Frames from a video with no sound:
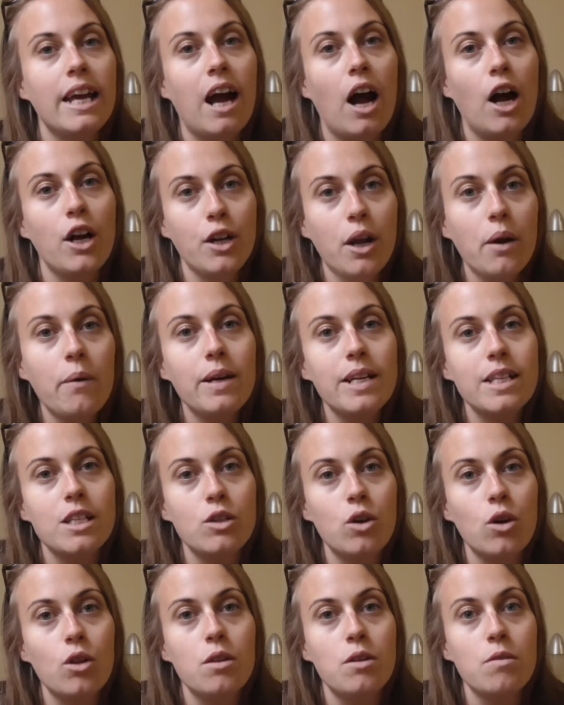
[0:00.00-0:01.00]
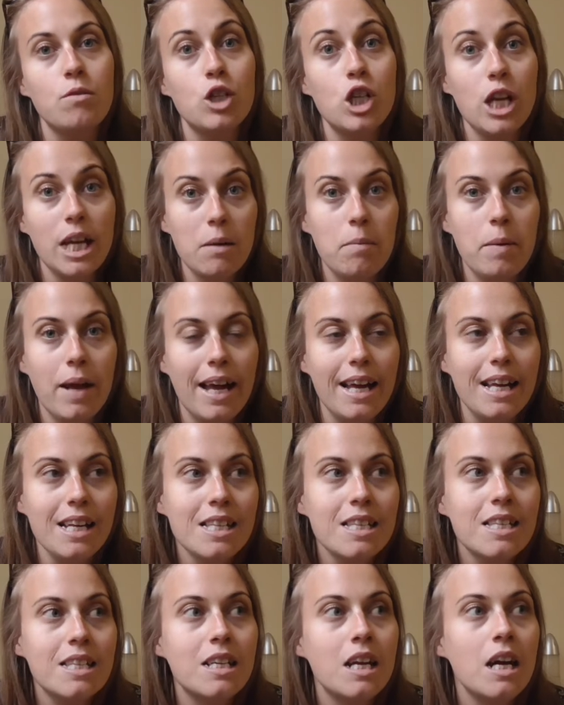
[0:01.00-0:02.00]
it's not the
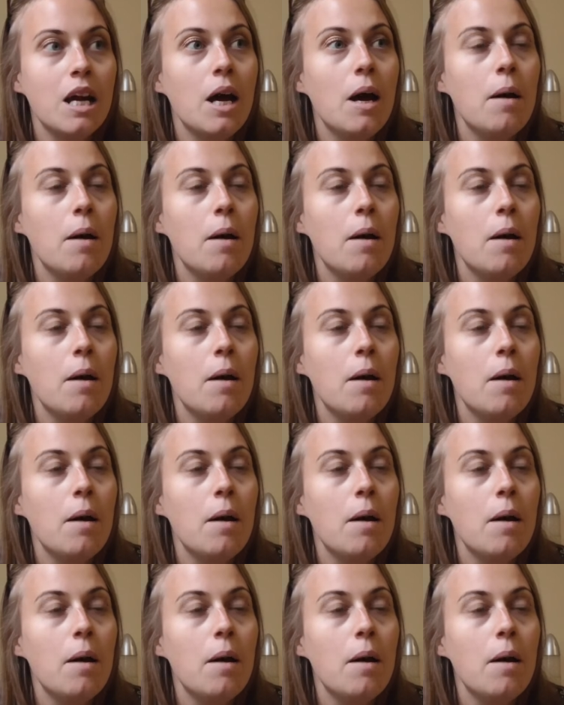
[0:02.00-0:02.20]
cheapest,